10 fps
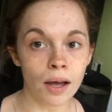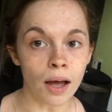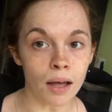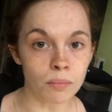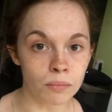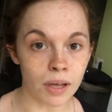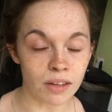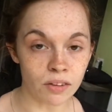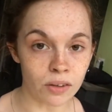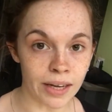I
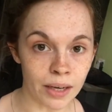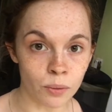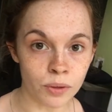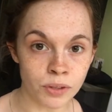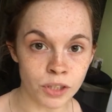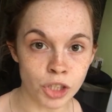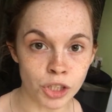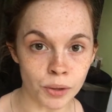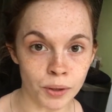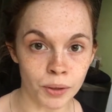thought I would
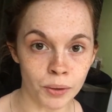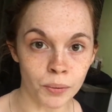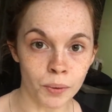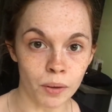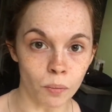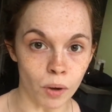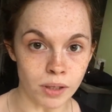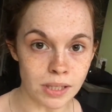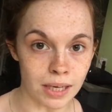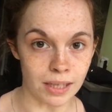show you
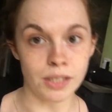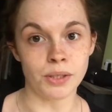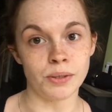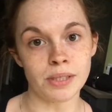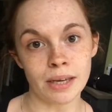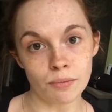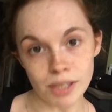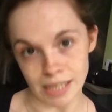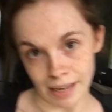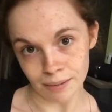what I do to get
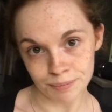ready.